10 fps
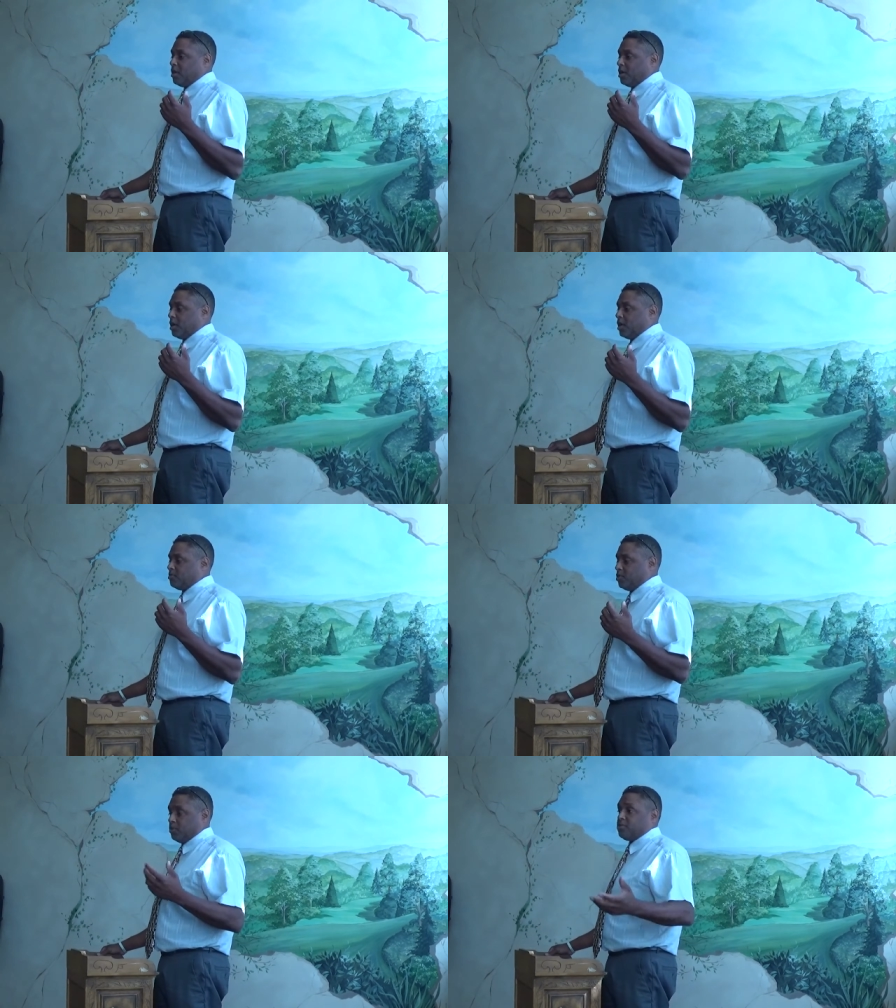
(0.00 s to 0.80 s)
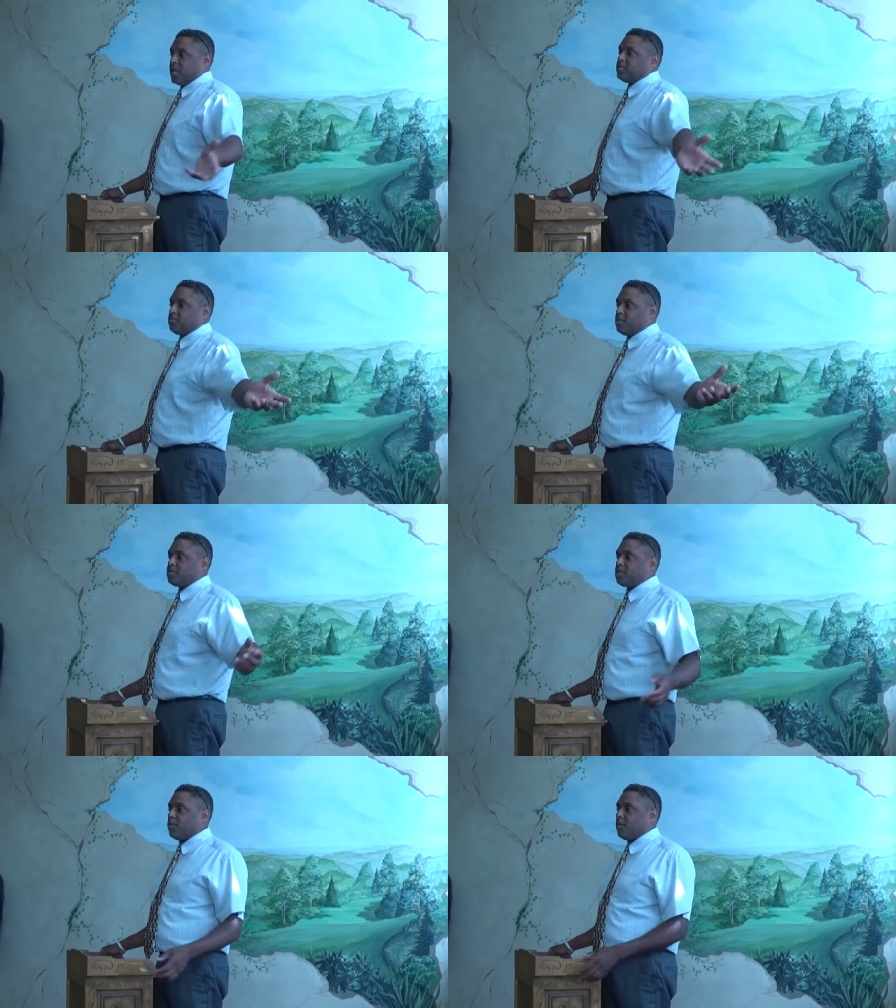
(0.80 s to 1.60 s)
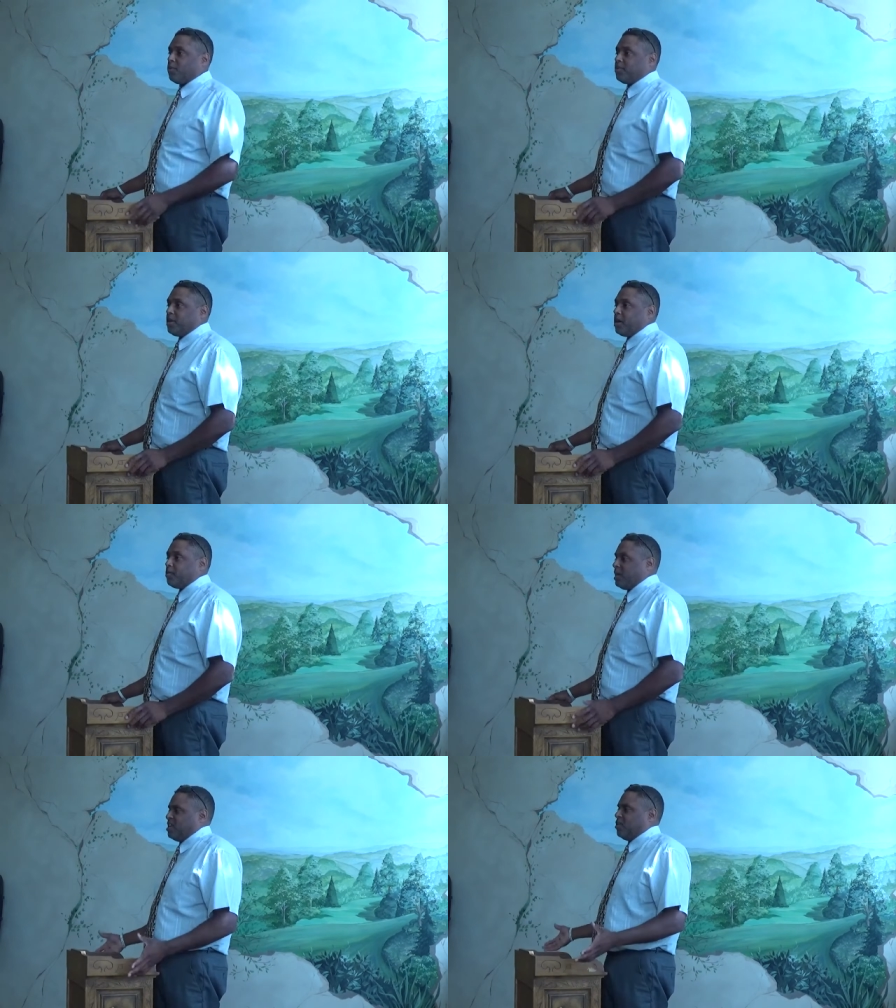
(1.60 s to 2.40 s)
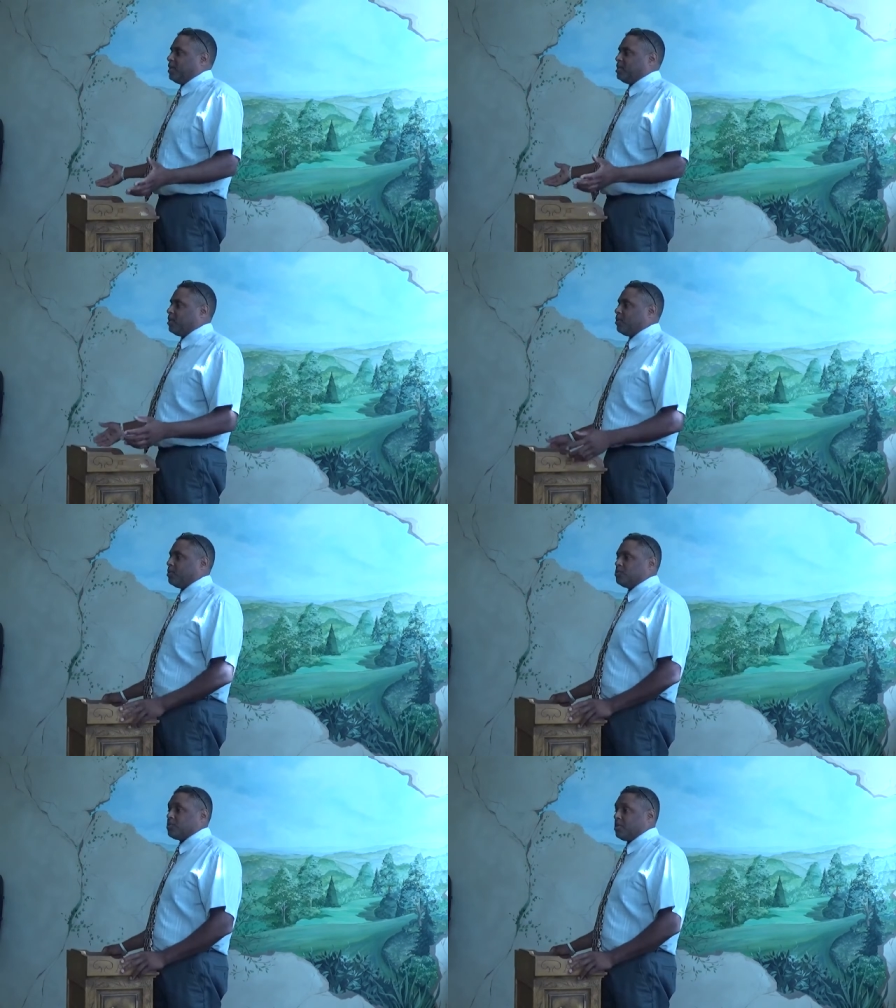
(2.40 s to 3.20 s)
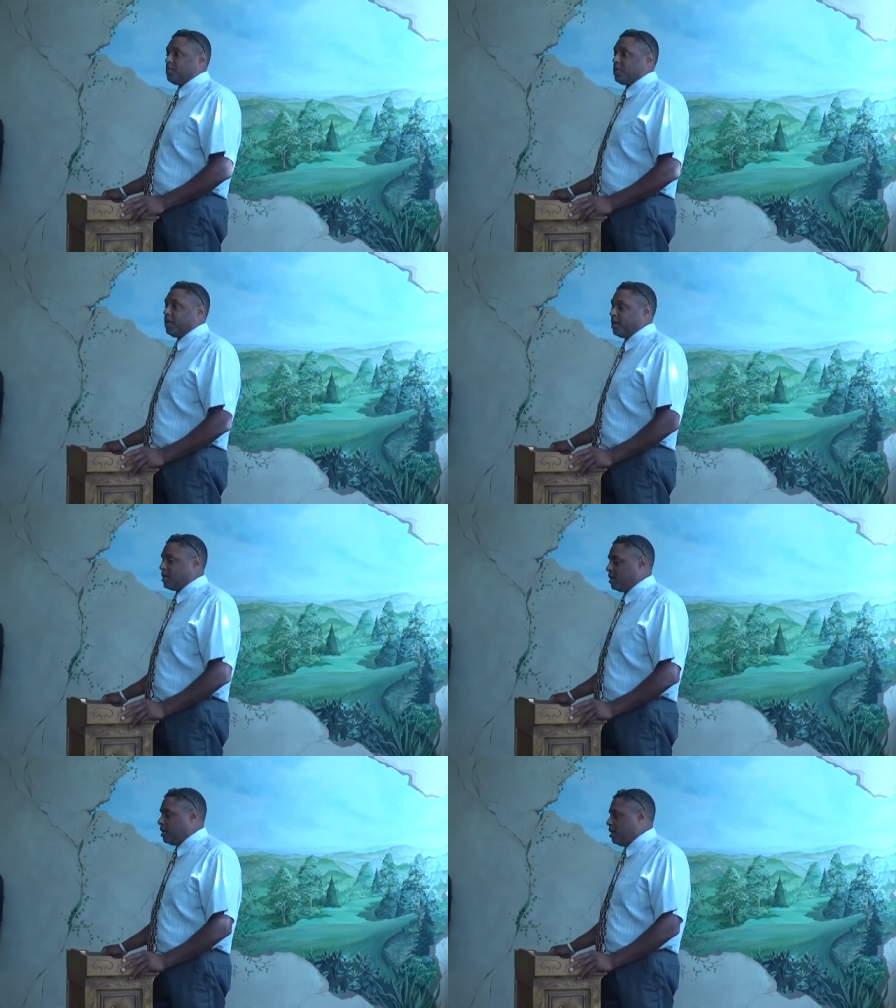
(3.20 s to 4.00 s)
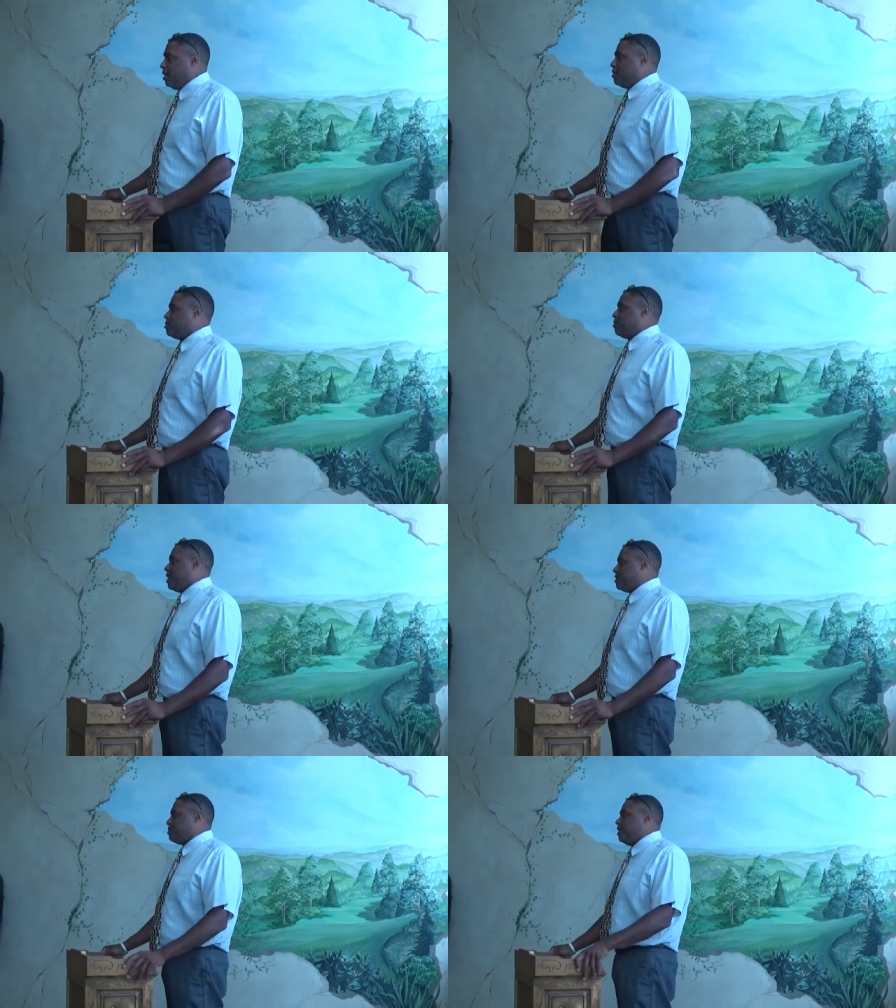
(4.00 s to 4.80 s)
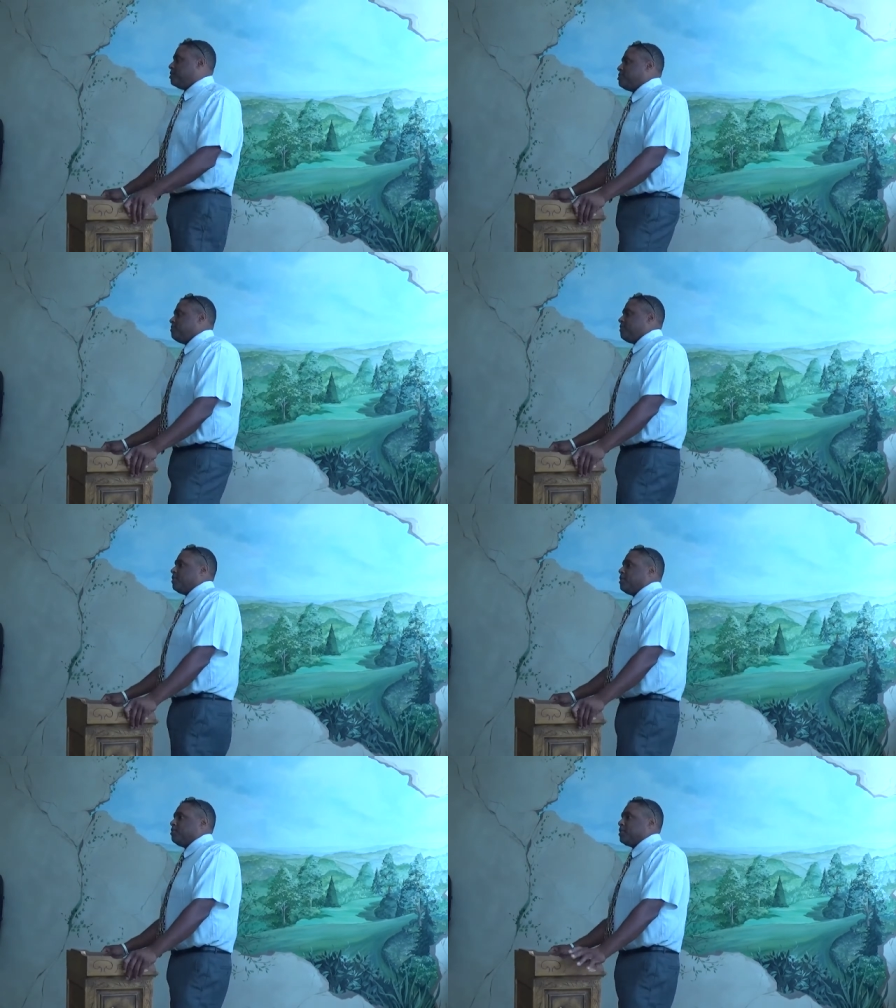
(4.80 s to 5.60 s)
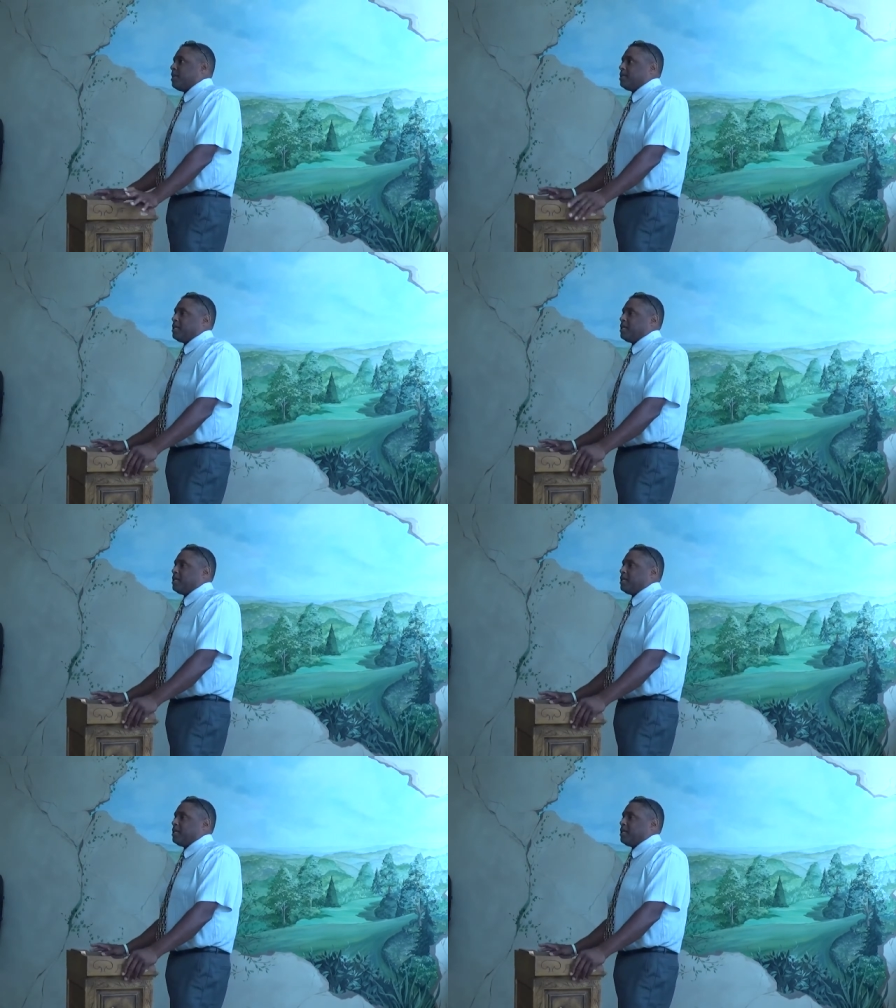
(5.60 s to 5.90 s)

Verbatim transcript: um, you know, just hand some discs out while we were there. We had no idea what it was going to be like. So Pastor Anderson found out that